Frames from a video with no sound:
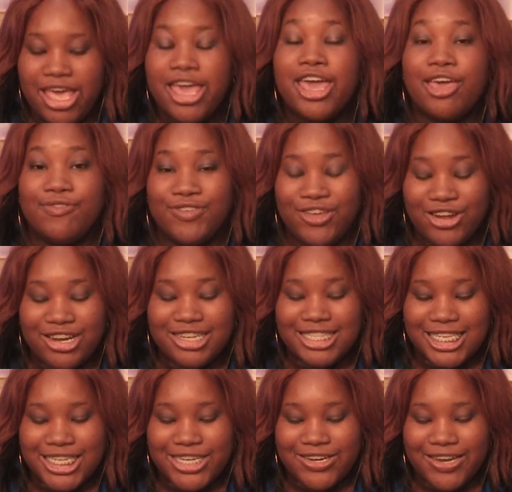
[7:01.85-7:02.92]
If you're
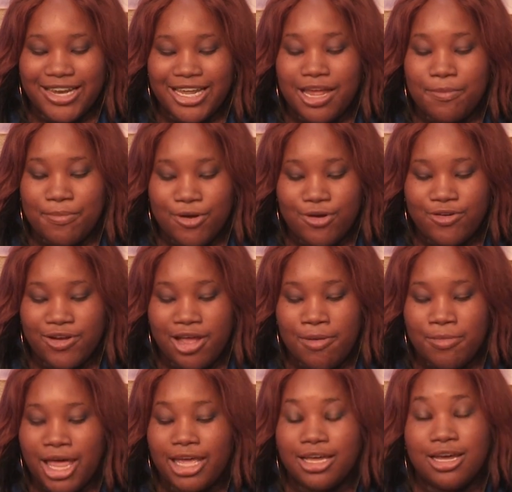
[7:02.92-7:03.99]
considering a program
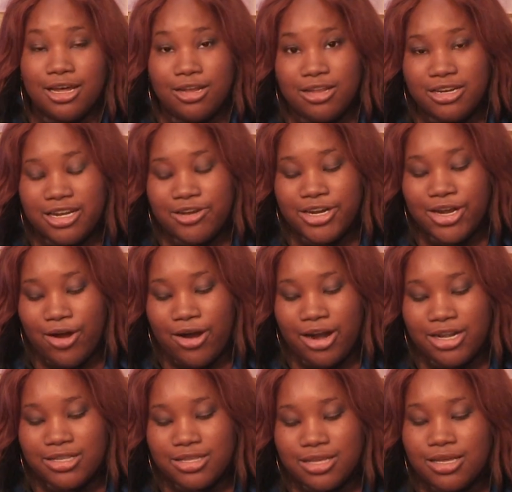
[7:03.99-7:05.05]
like culinary
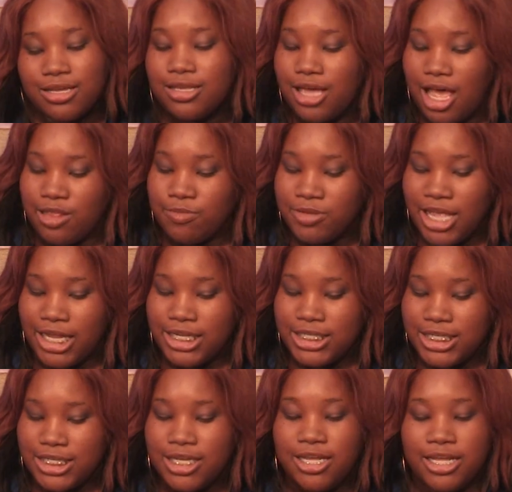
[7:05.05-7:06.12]
arts,
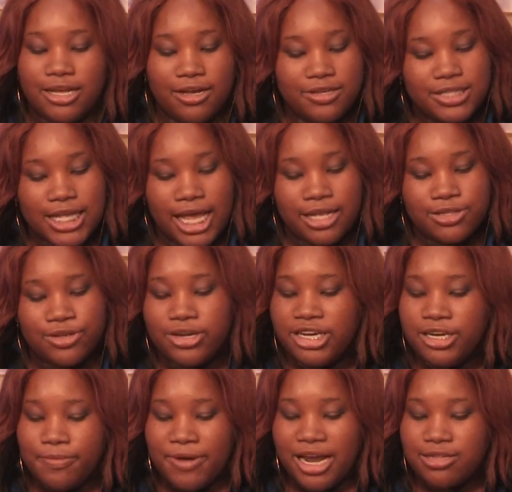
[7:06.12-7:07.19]
cosmetology, health science, or any
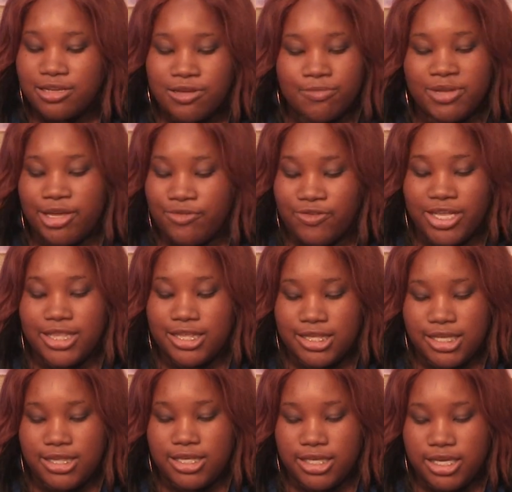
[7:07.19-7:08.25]
practicum level at the
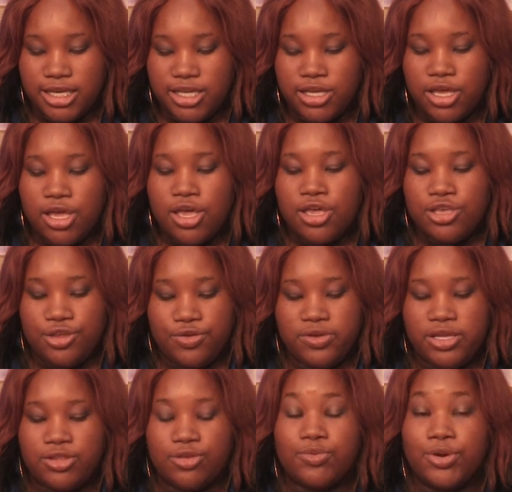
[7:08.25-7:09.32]
CTE, you
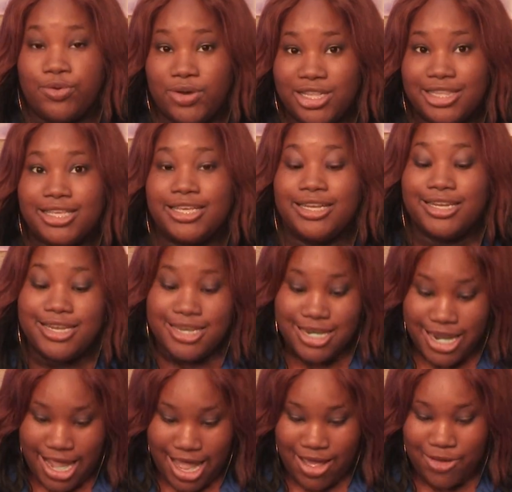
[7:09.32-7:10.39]
need to request it
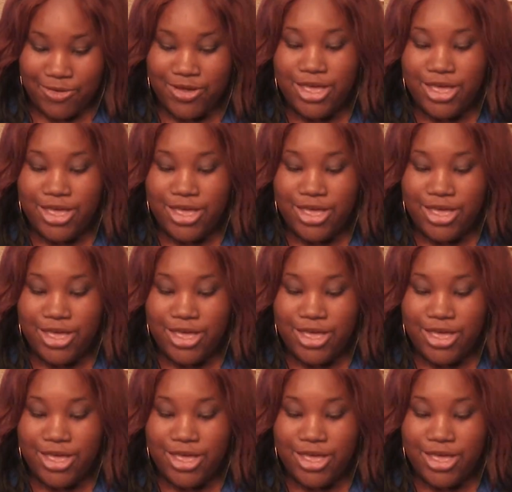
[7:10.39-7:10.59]
now.